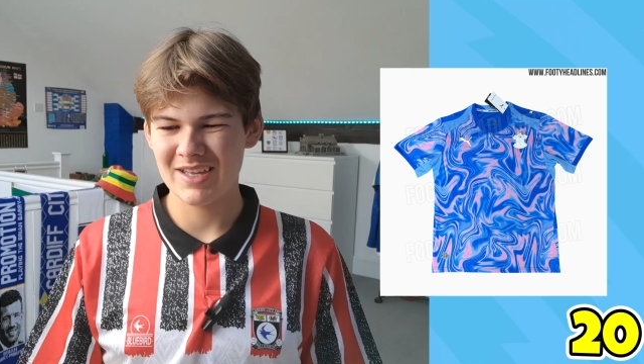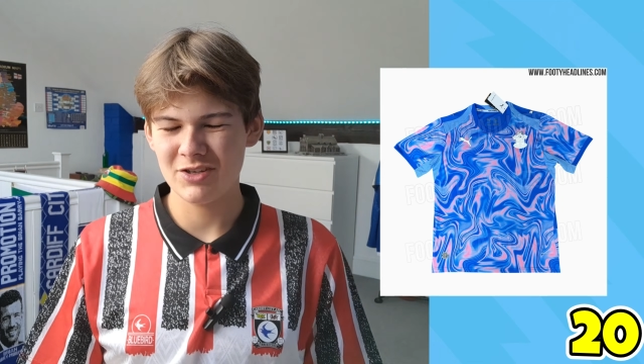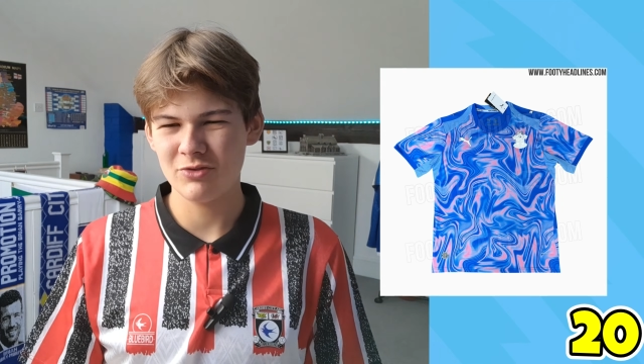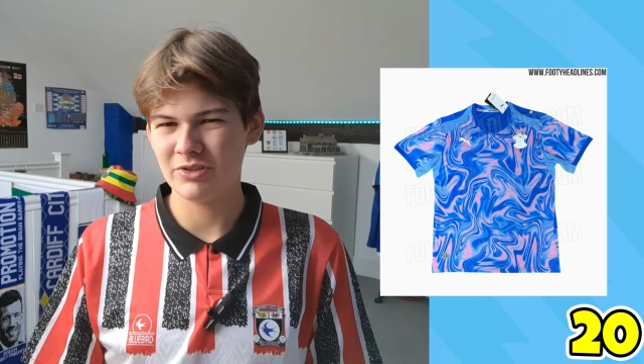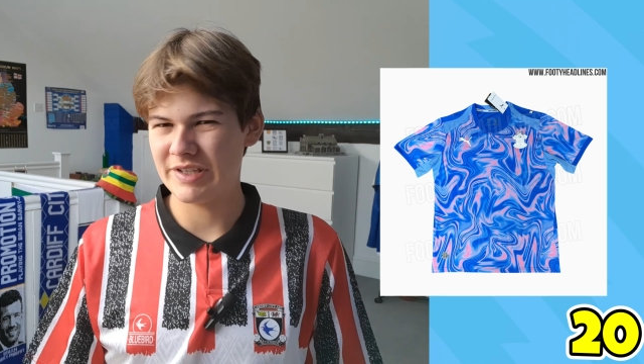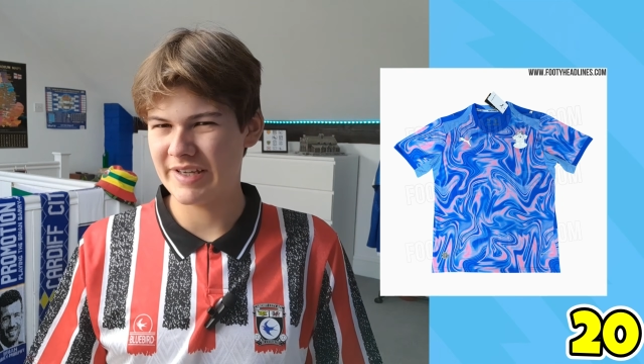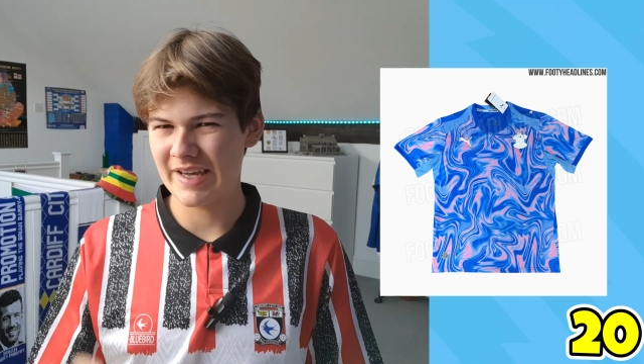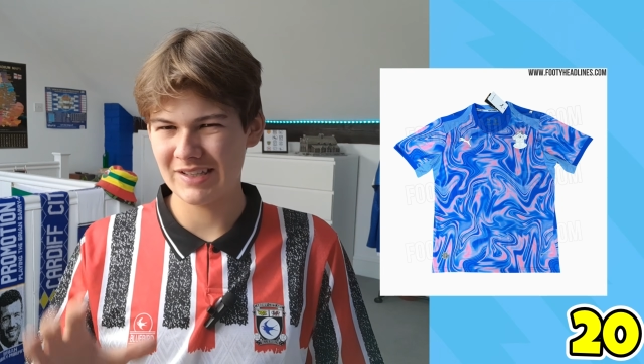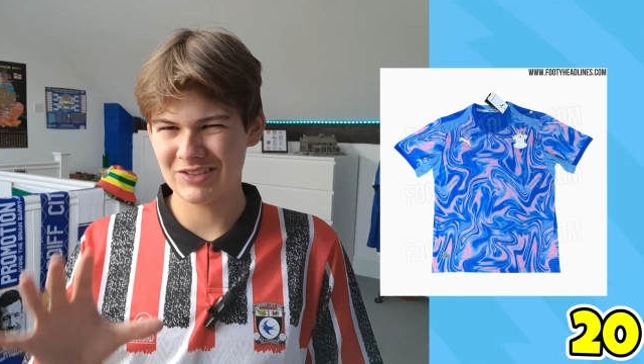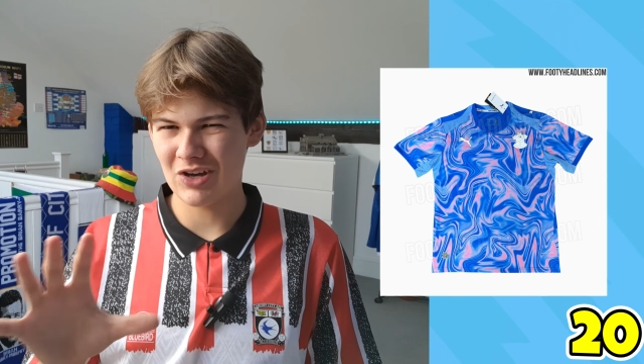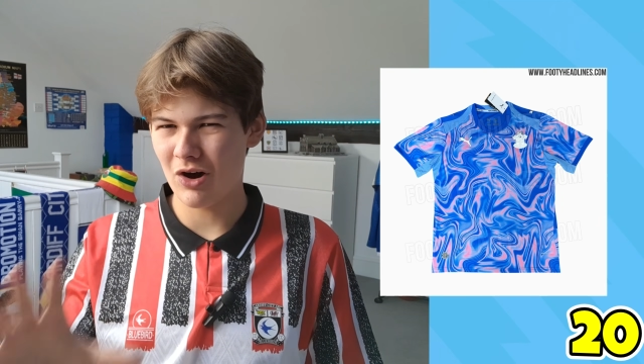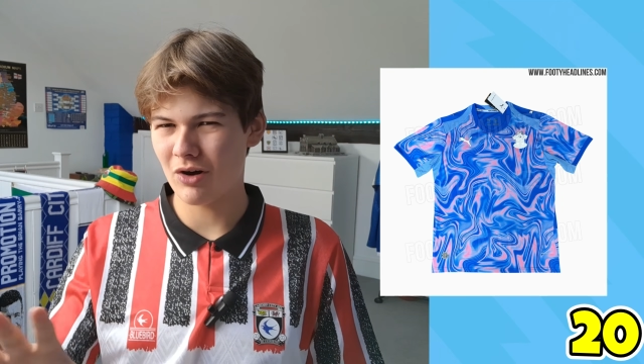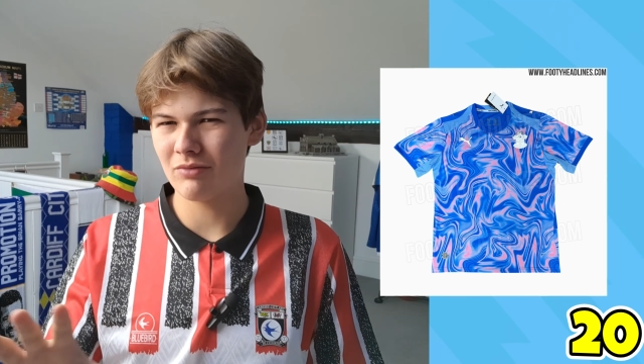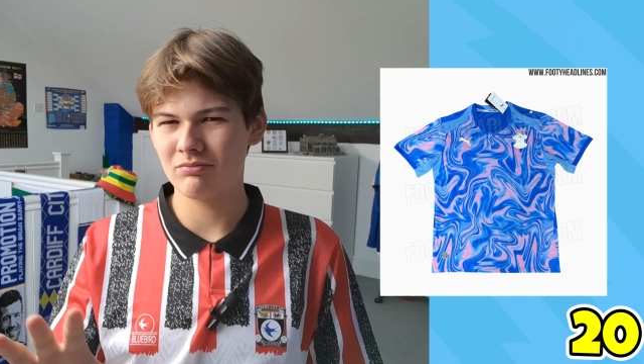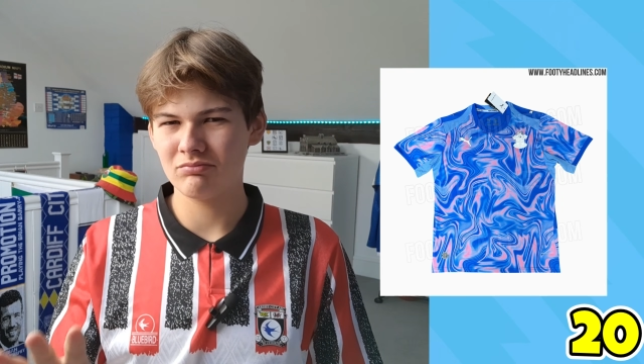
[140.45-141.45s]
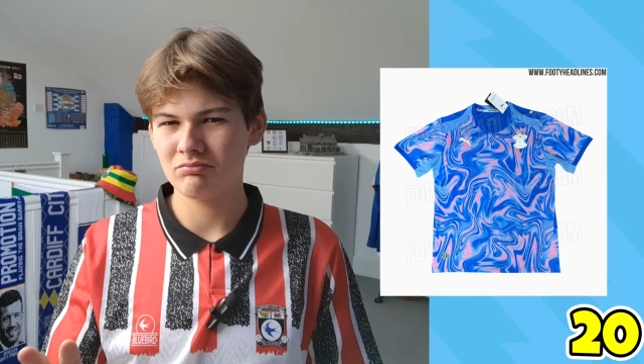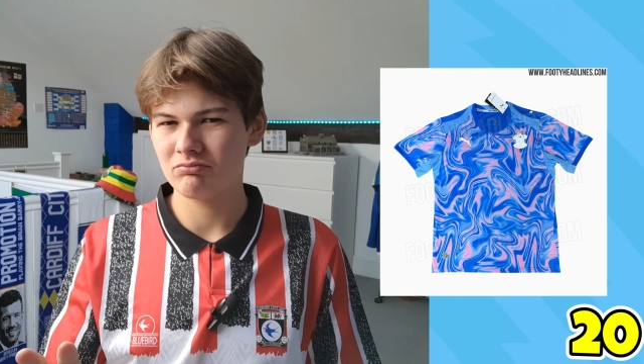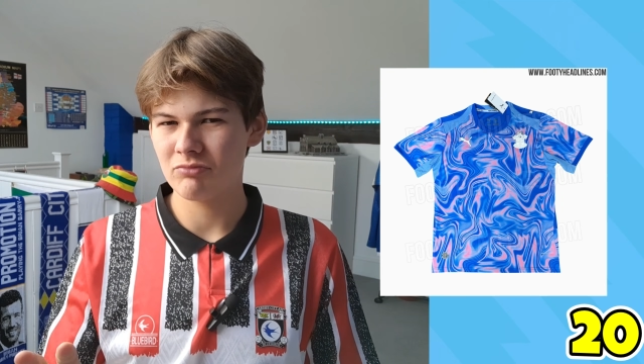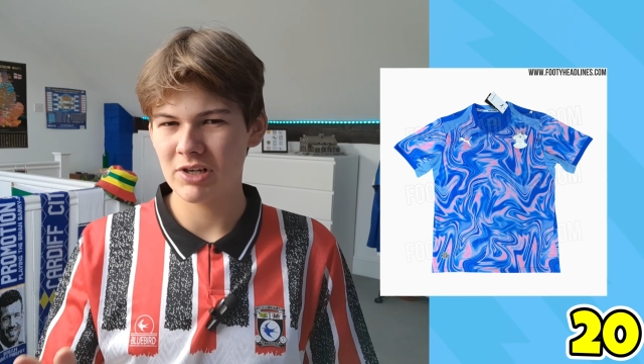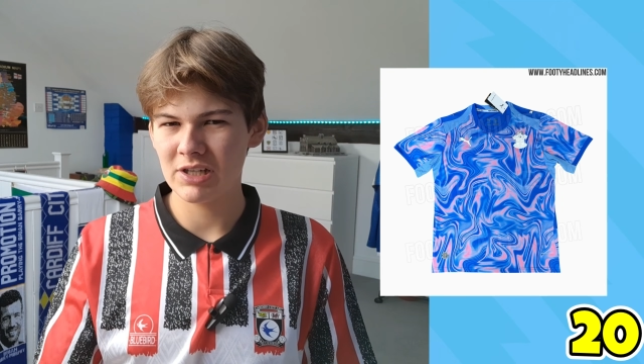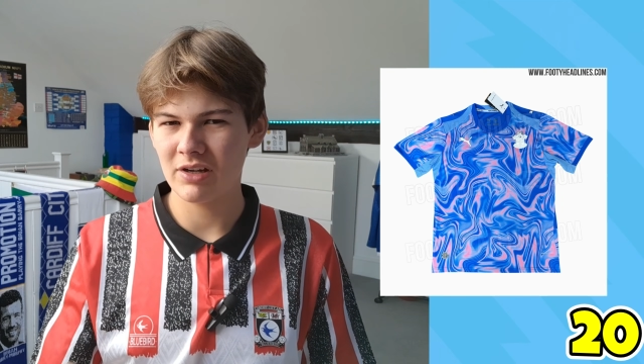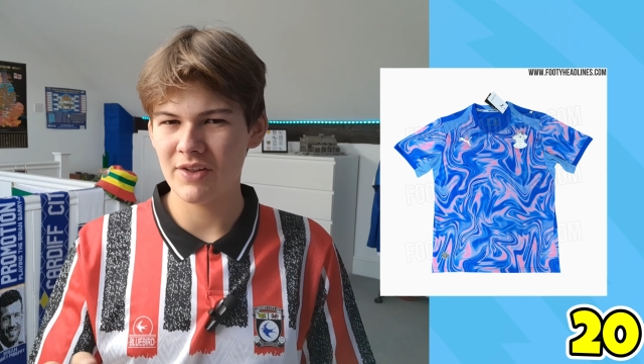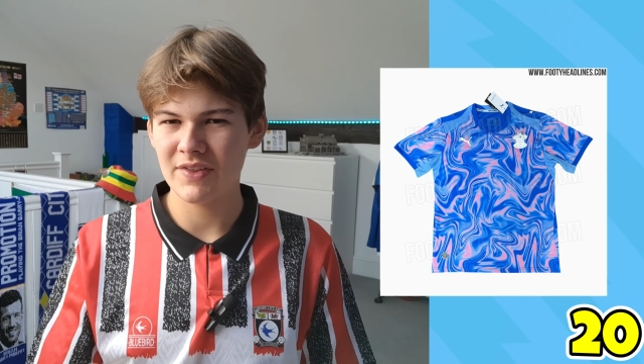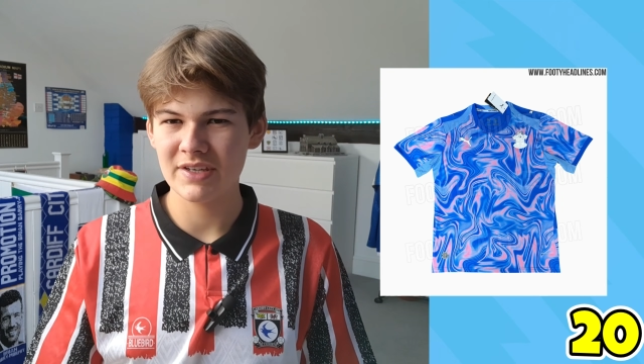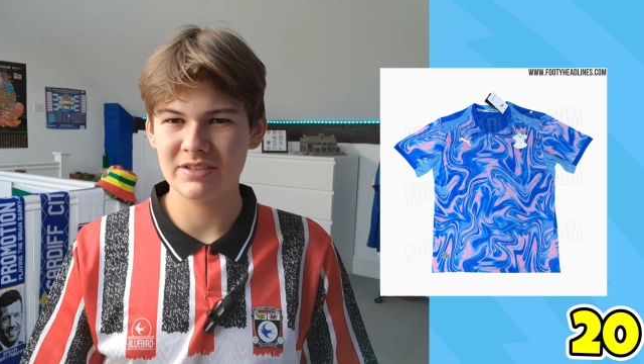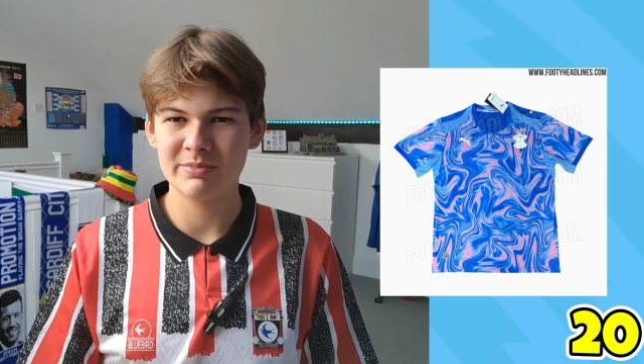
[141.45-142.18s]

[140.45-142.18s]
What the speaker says: Usually kits aren't really like this,